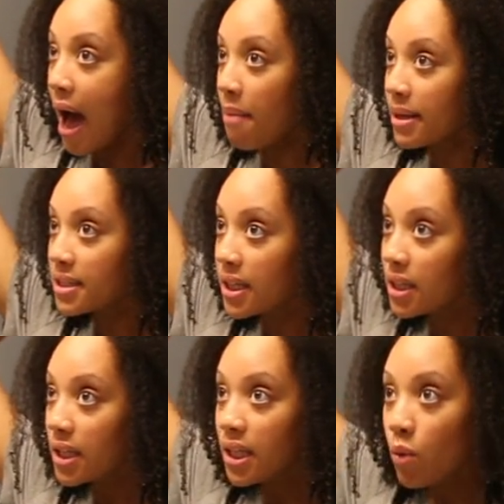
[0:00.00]
I
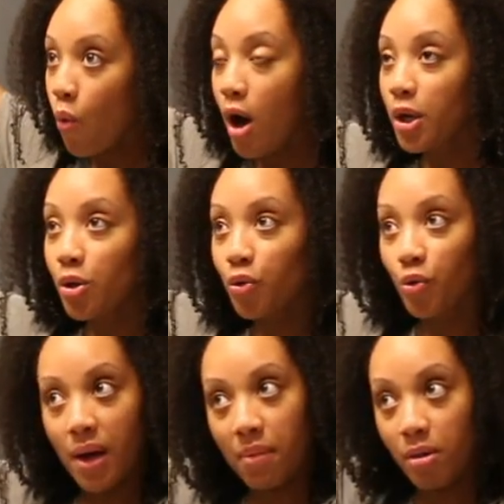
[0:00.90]
basically walk you
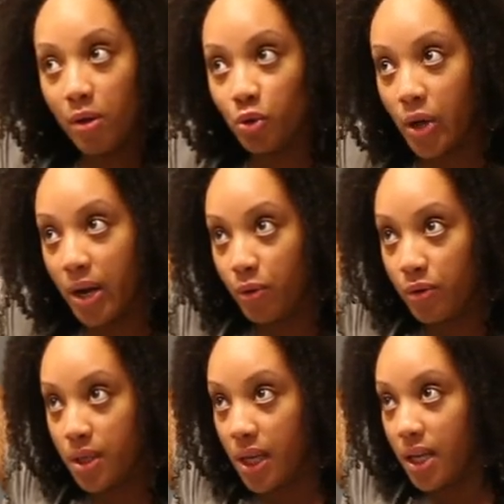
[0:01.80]
through my blow dry
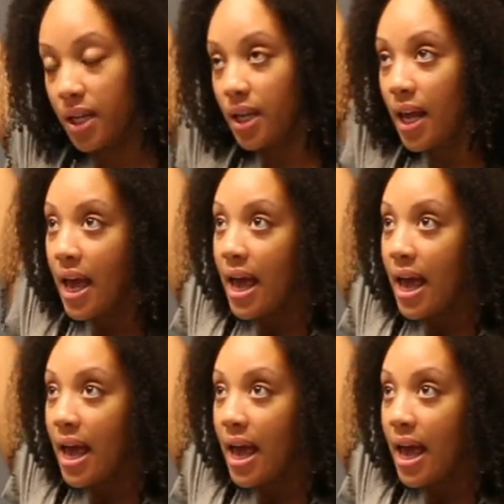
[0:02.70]
routine,